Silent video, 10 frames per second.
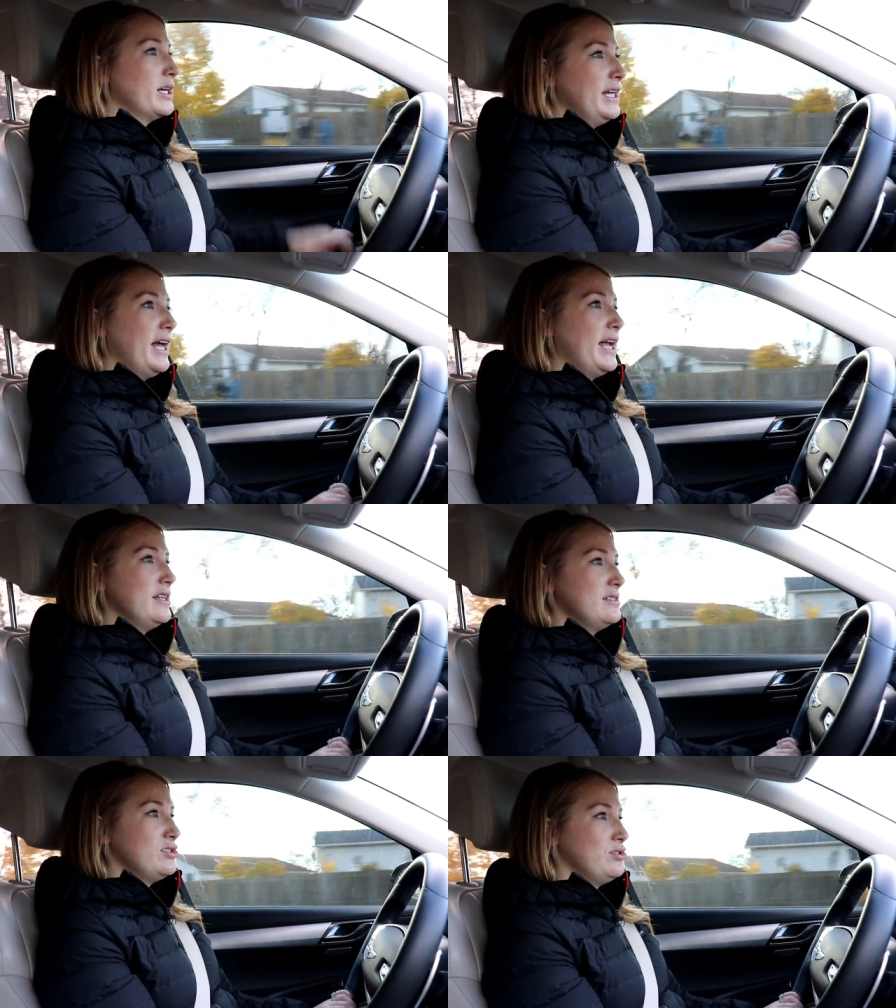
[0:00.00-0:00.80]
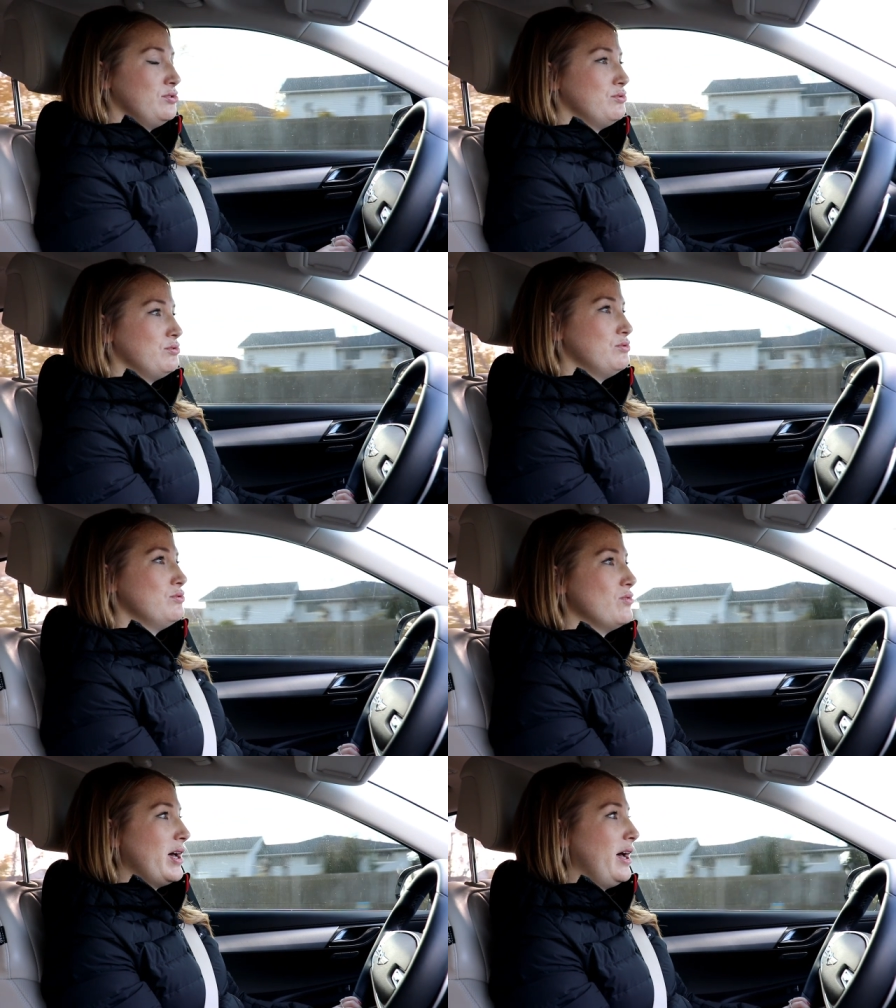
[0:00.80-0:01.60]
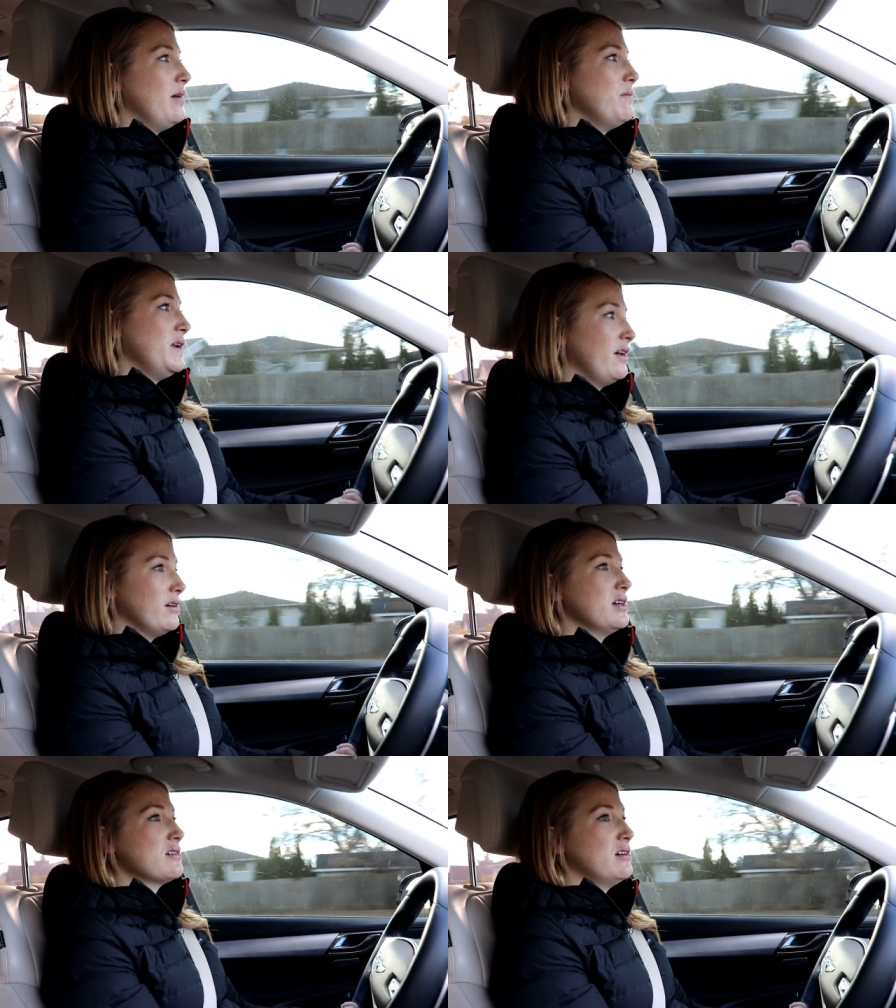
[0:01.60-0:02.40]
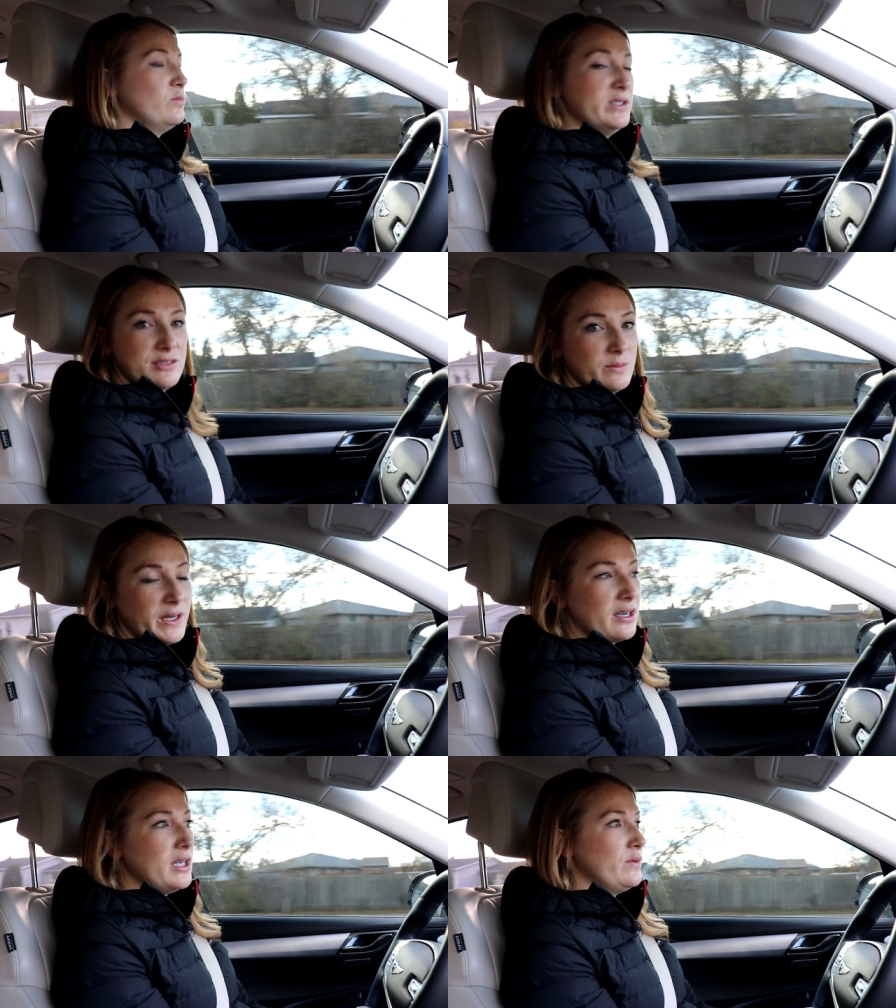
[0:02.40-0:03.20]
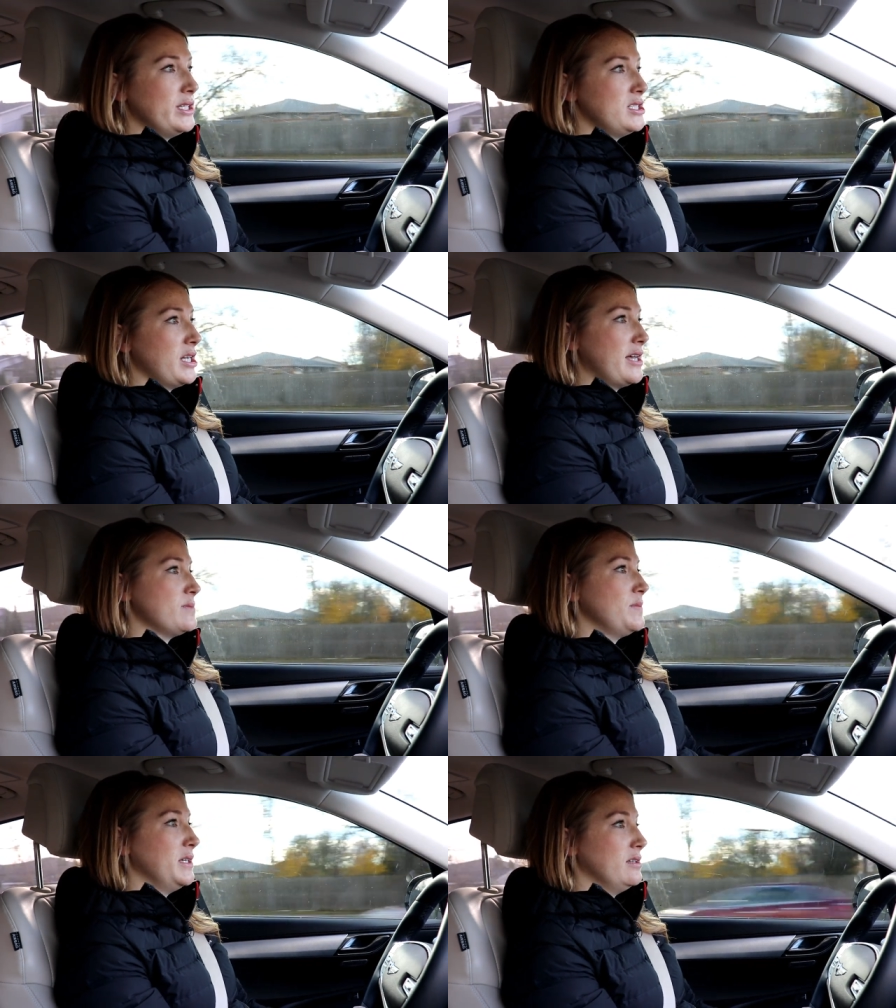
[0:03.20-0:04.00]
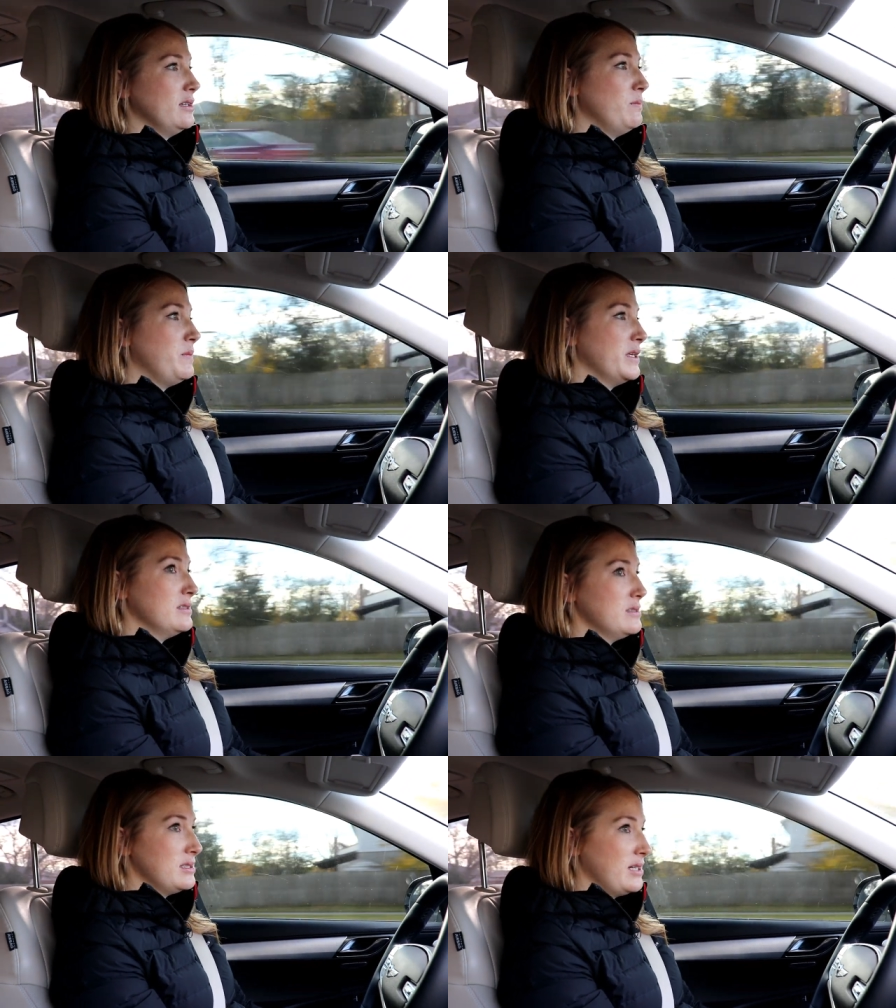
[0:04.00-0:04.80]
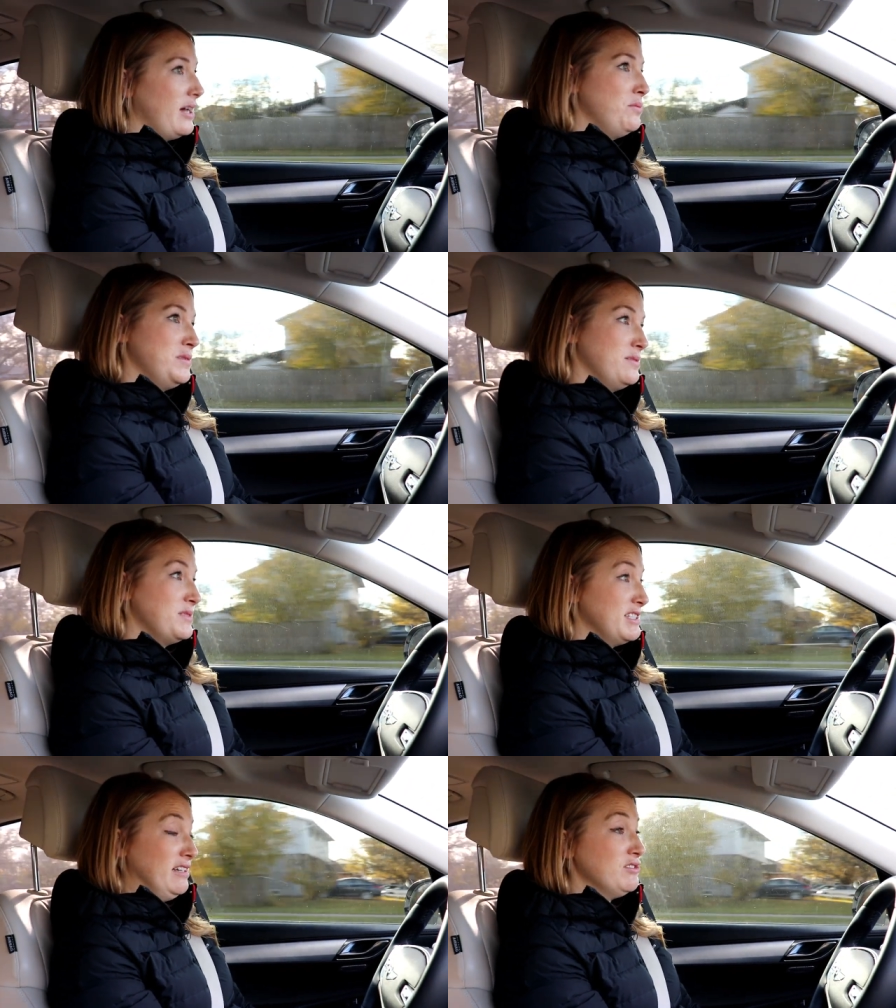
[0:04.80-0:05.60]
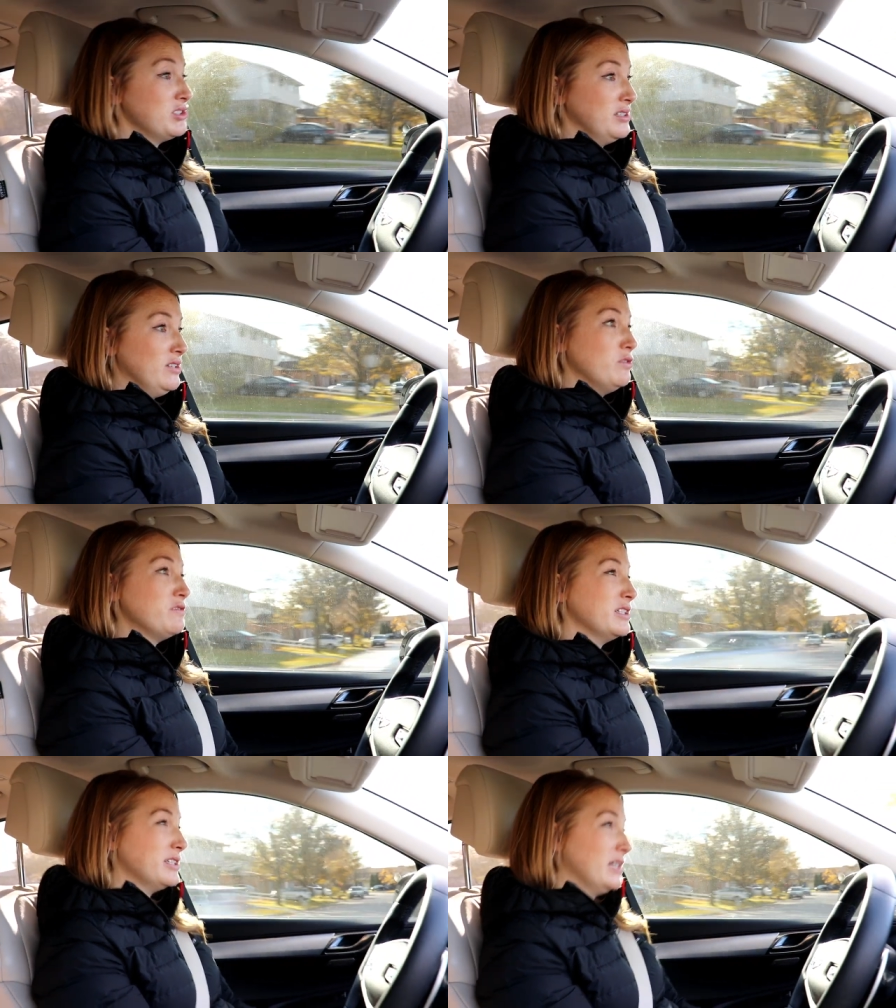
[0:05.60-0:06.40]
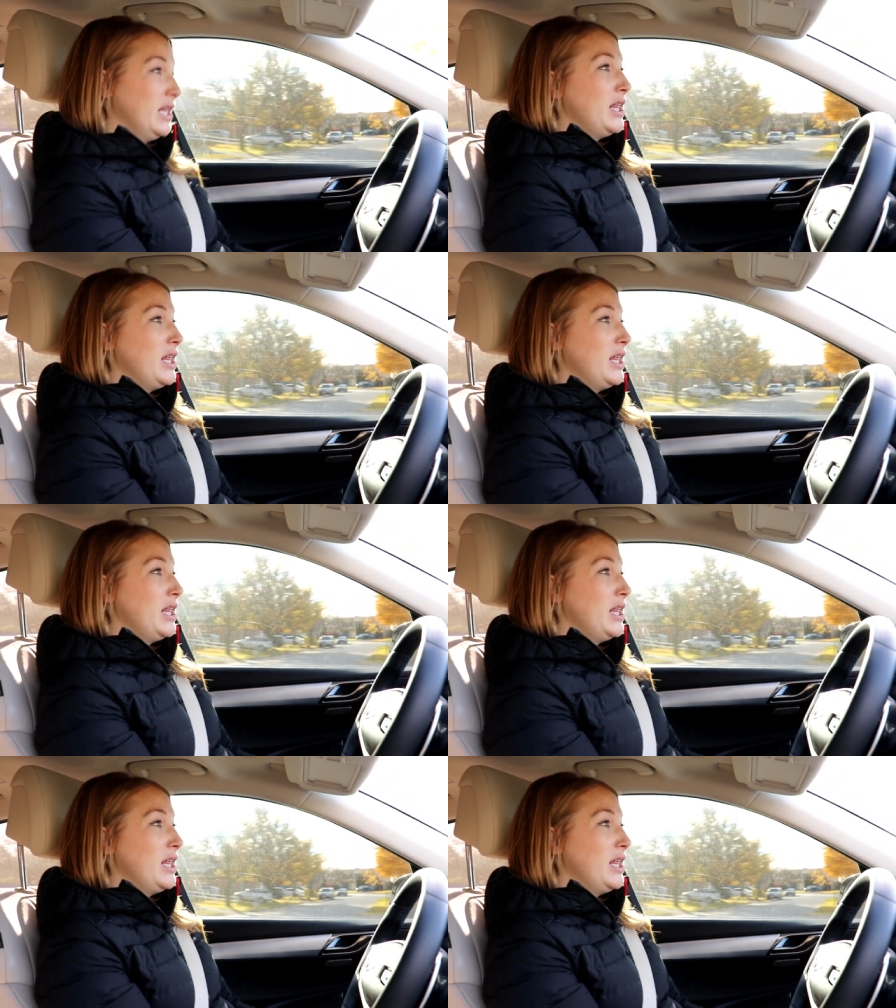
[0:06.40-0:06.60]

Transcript: gonna head into um, an area called Winterberry, which has been built up substantially over